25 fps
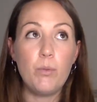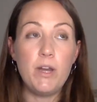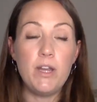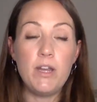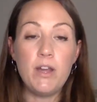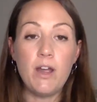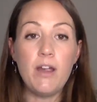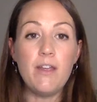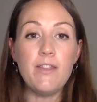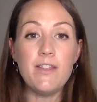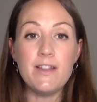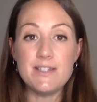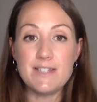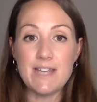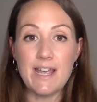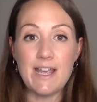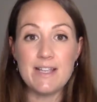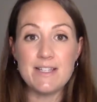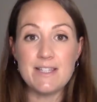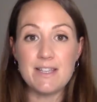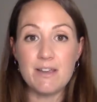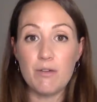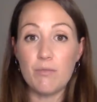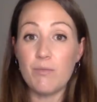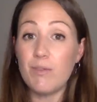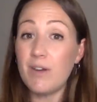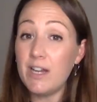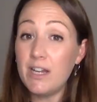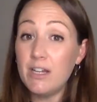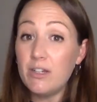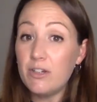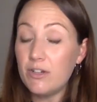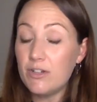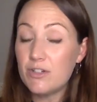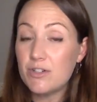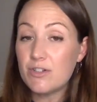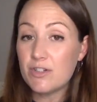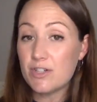We know that dates are
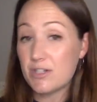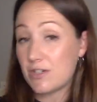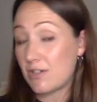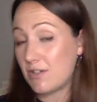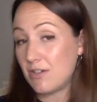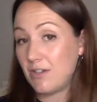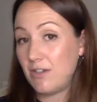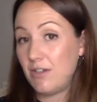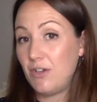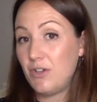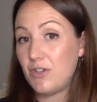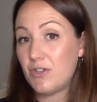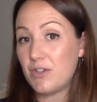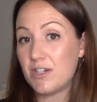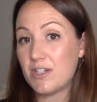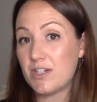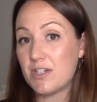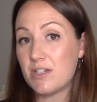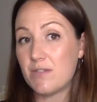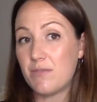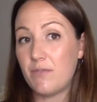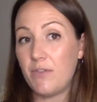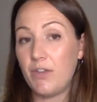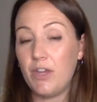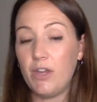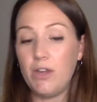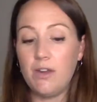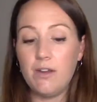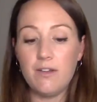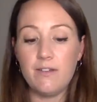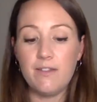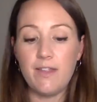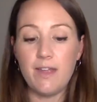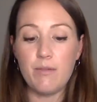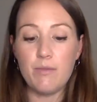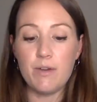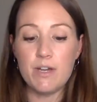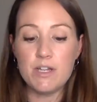really nutri- nutritious
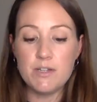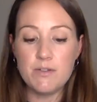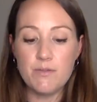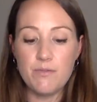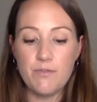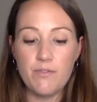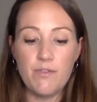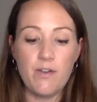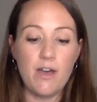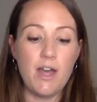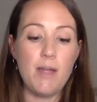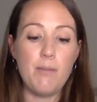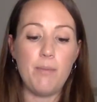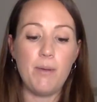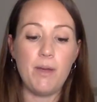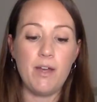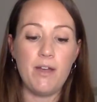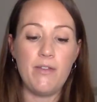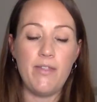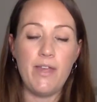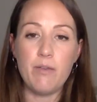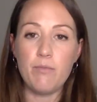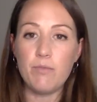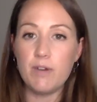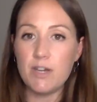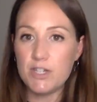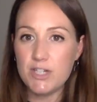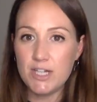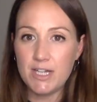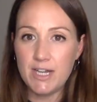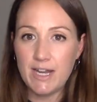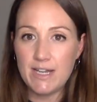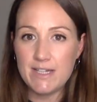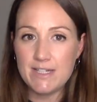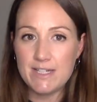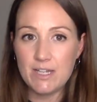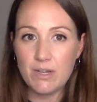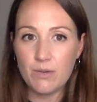food. They're rich in fiber. They're
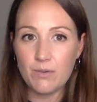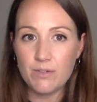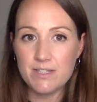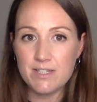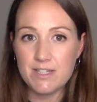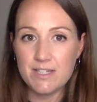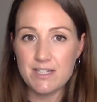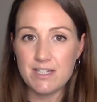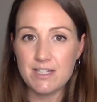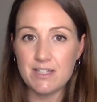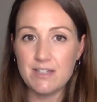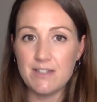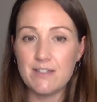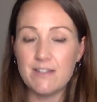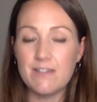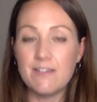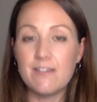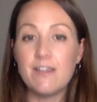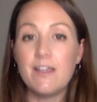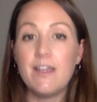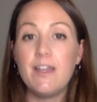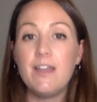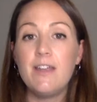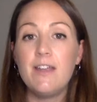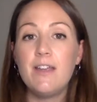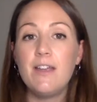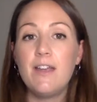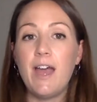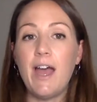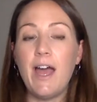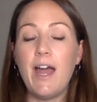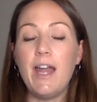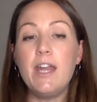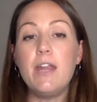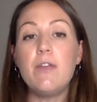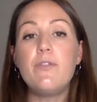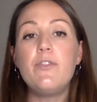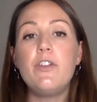rich in antioxidants.
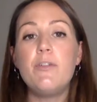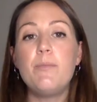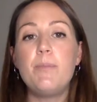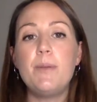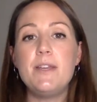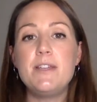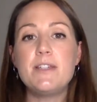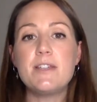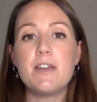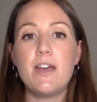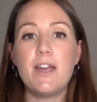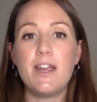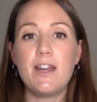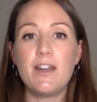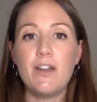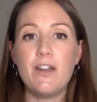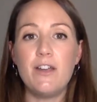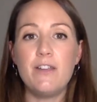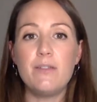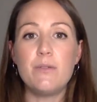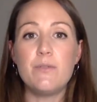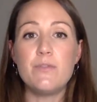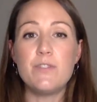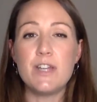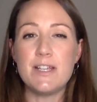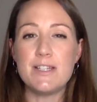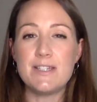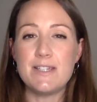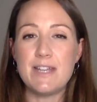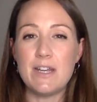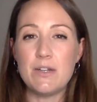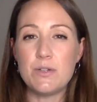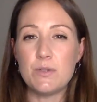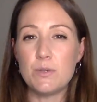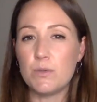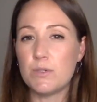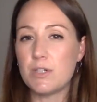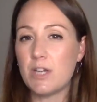And if you've been diagnosed with
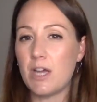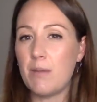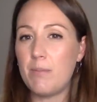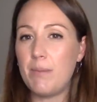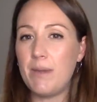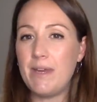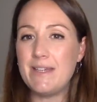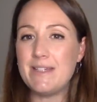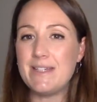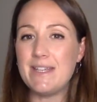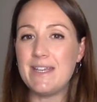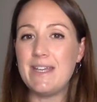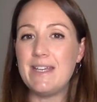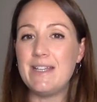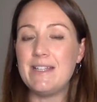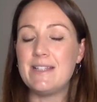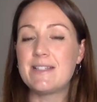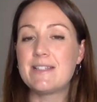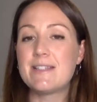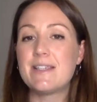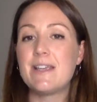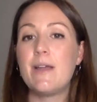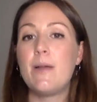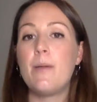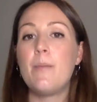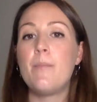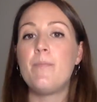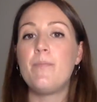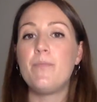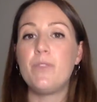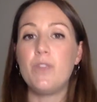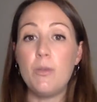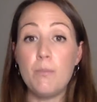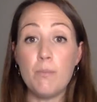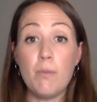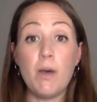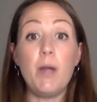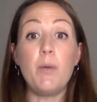gestational diabetes,
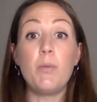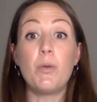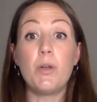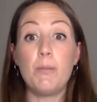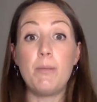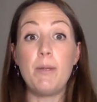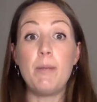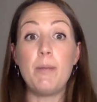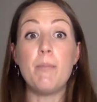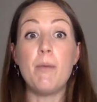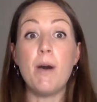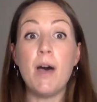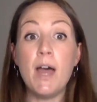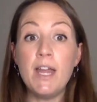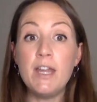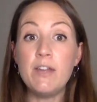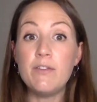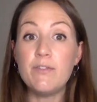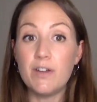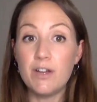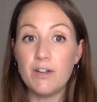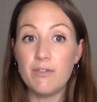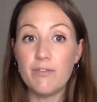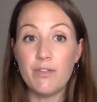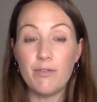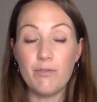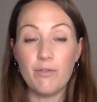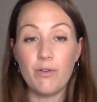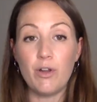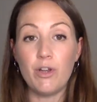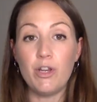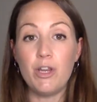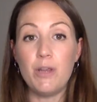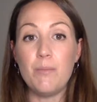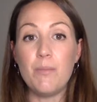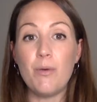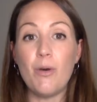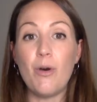you might want to be mindful of the
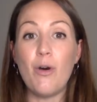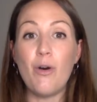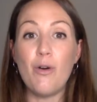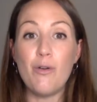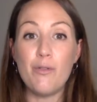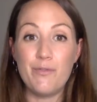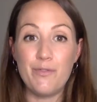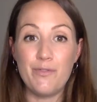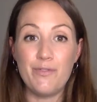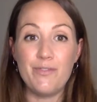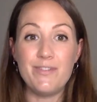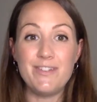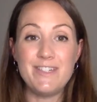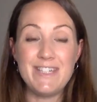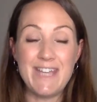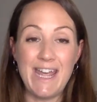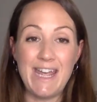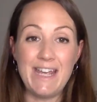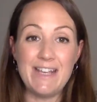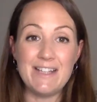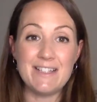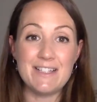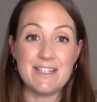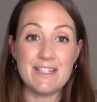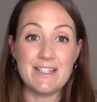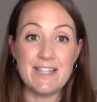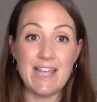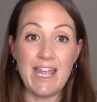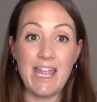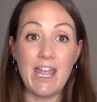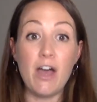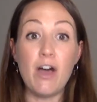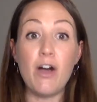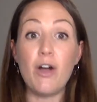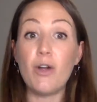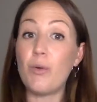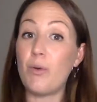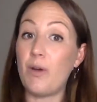volume of dates because
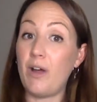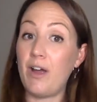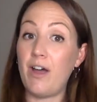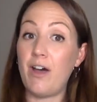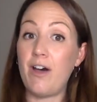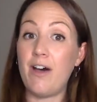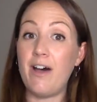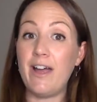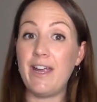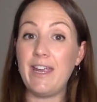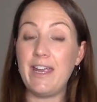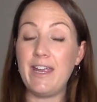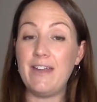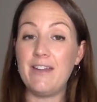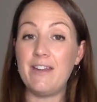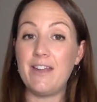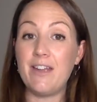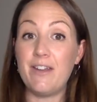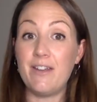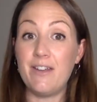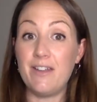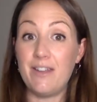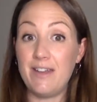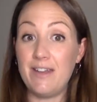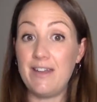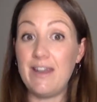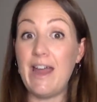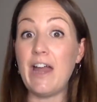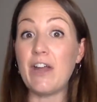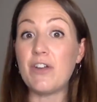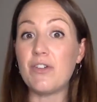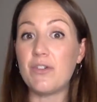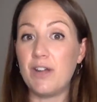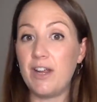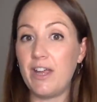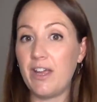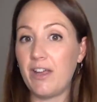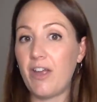they are quite high in, in
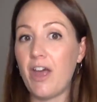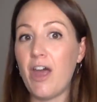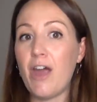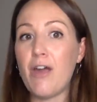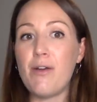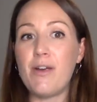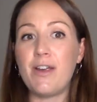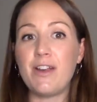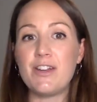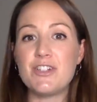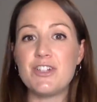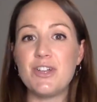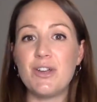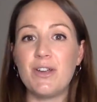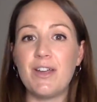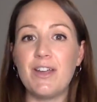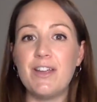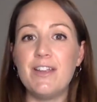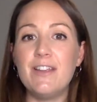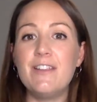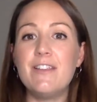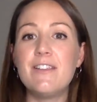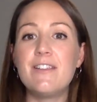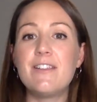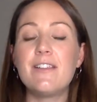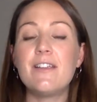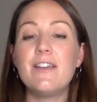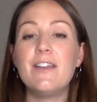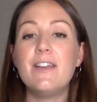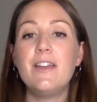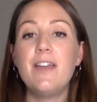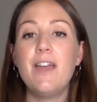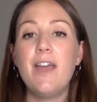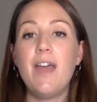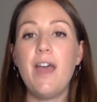naturally occurring sugars.